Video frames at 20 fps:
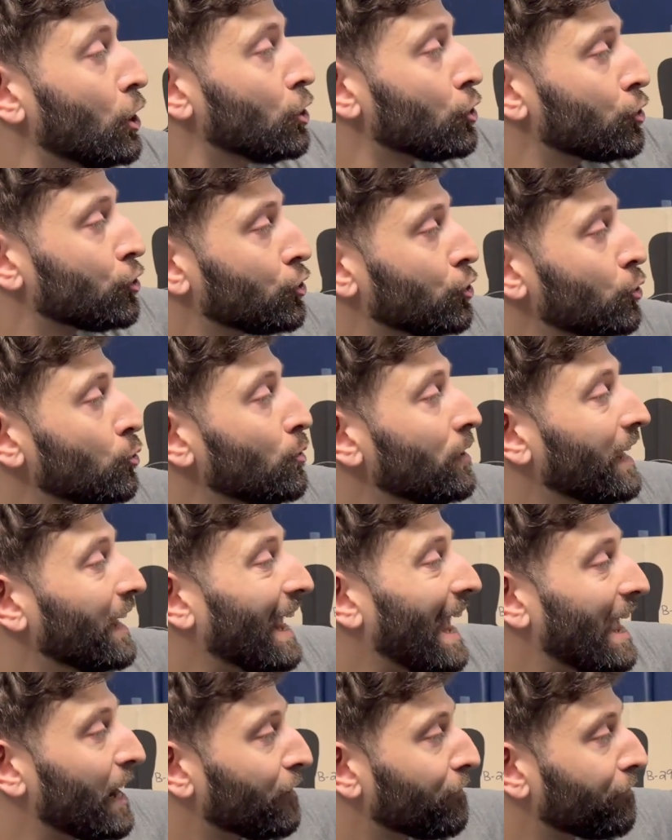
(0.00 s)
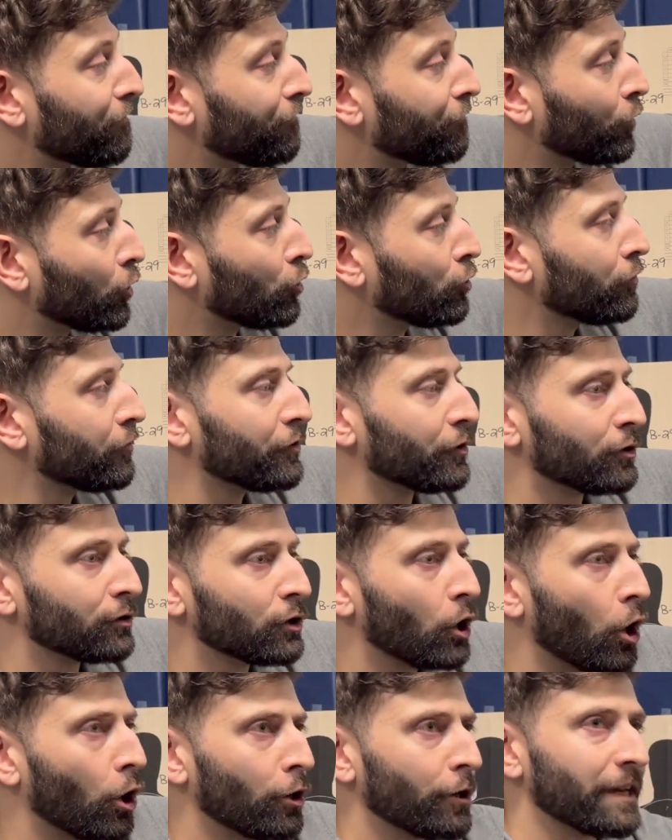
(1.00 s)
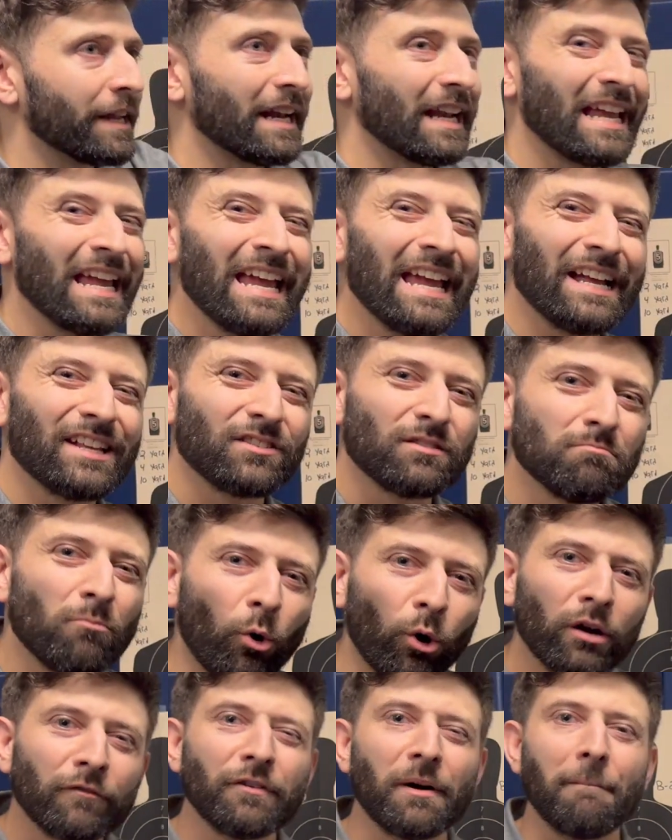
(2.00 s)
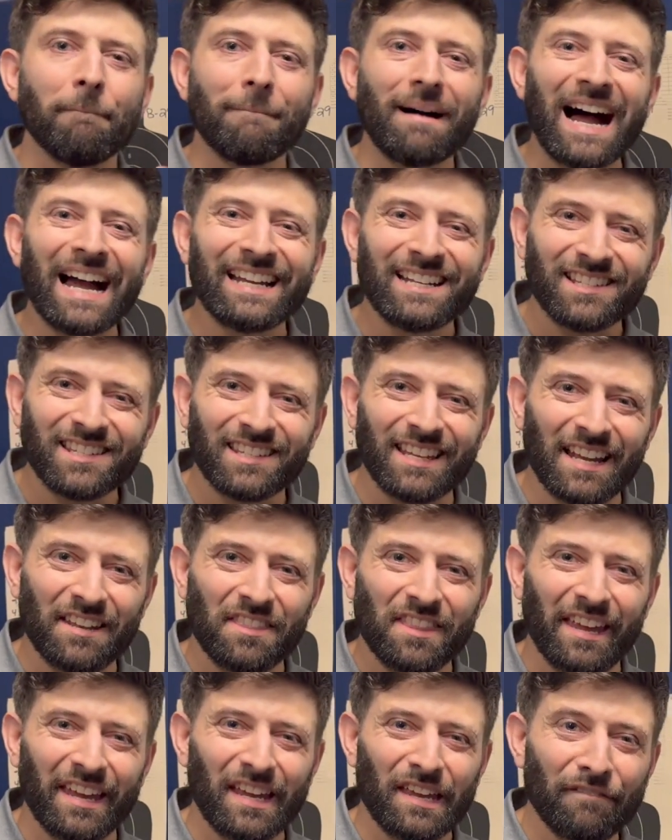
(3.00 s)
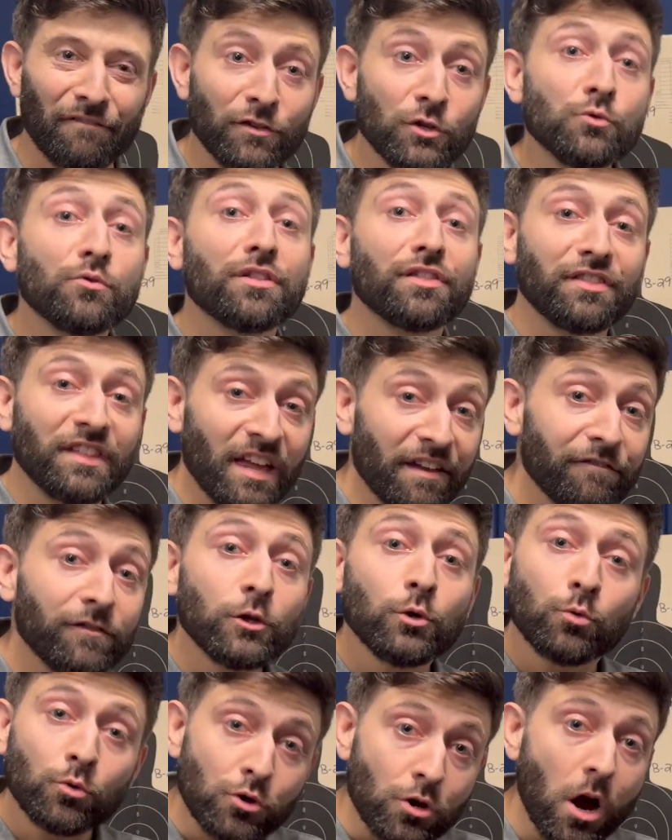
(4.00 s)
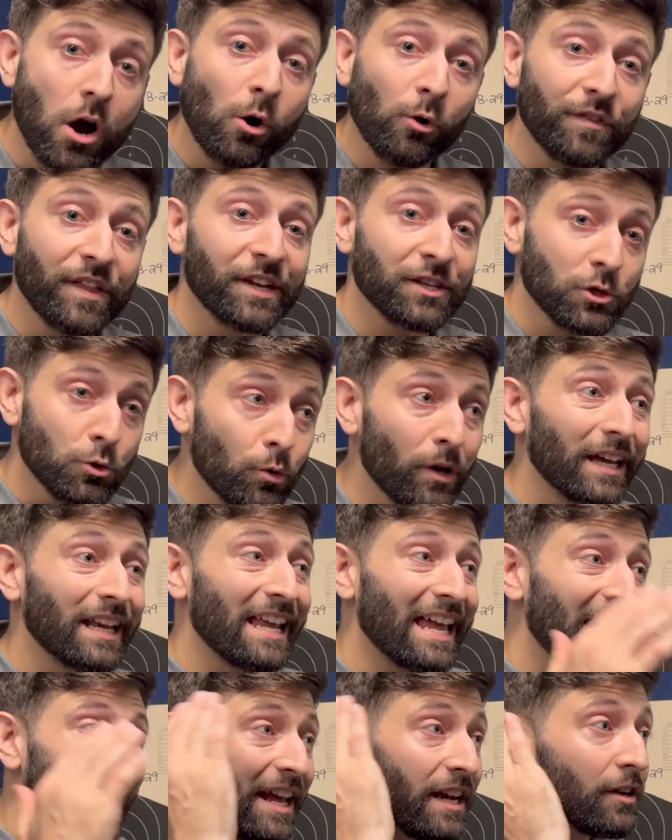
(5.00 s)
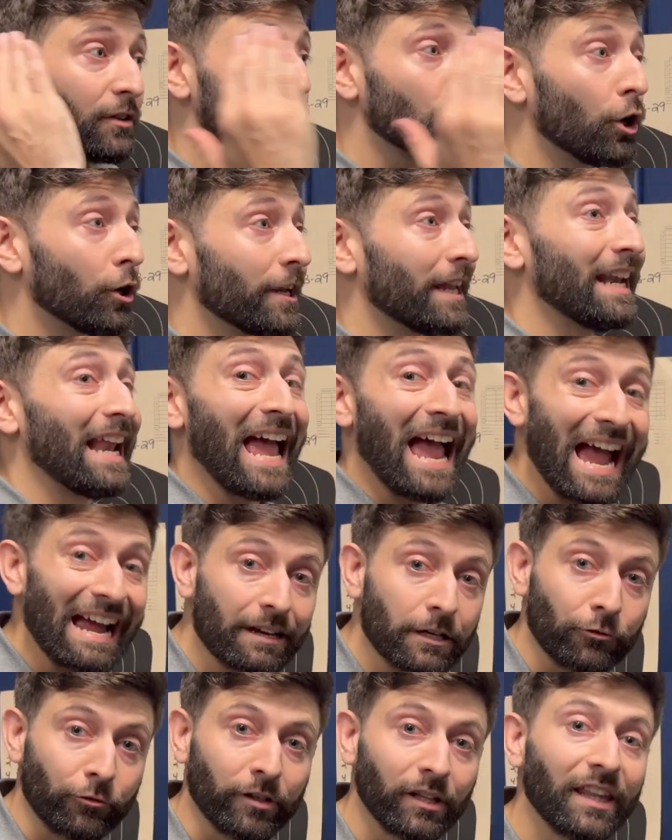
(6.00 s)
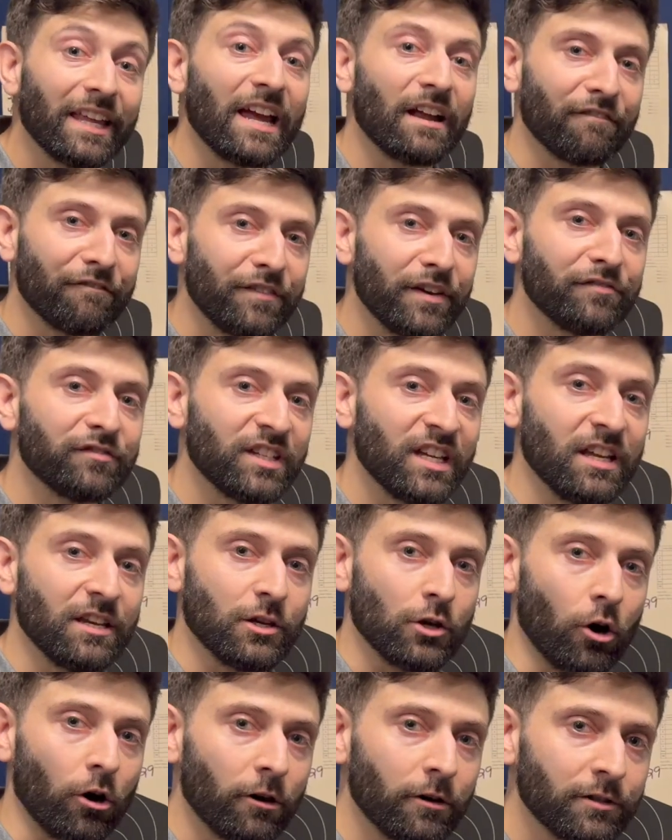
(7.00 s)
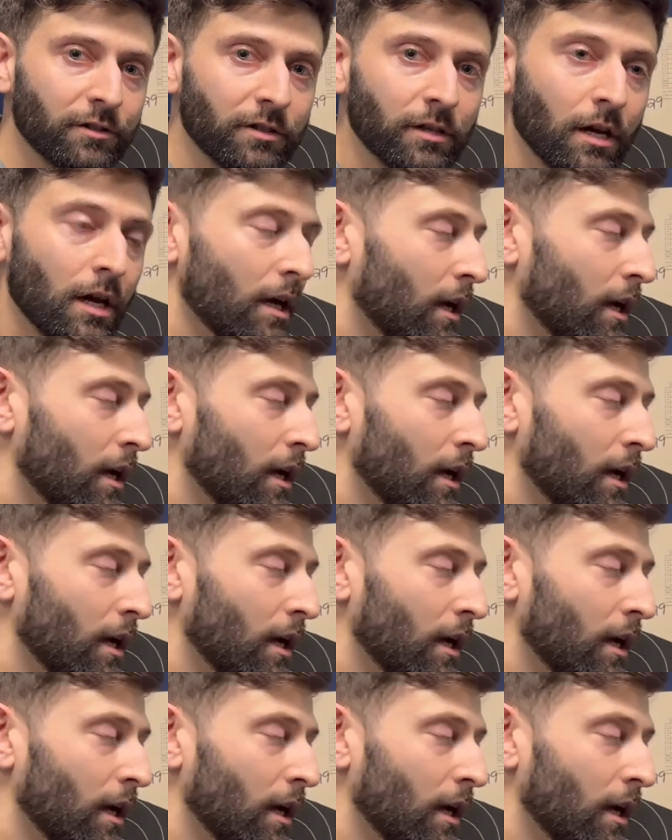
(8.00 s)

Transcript: shooting at a further target. It's more of a mindset thing. If you know that you can hit a target accurately at 15 yards,